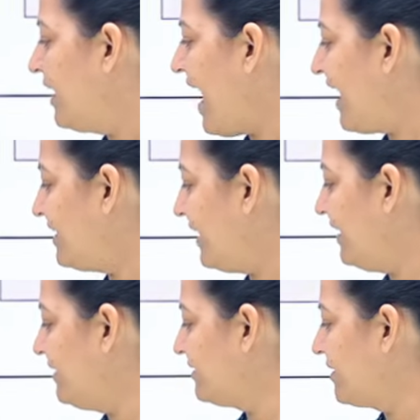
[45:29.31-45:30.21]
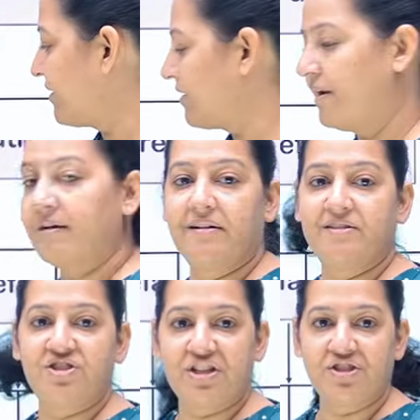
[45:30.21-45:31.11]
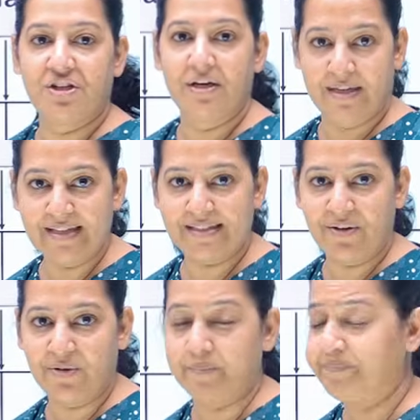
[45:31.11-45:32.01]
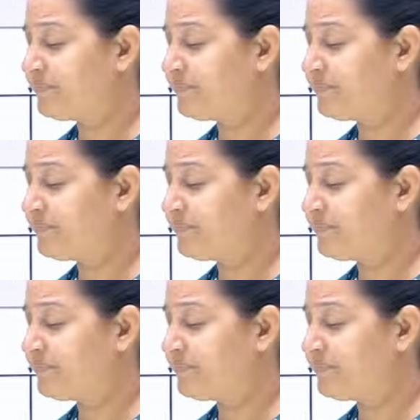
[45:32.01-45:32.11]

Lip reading: and internal color change. Yes or no?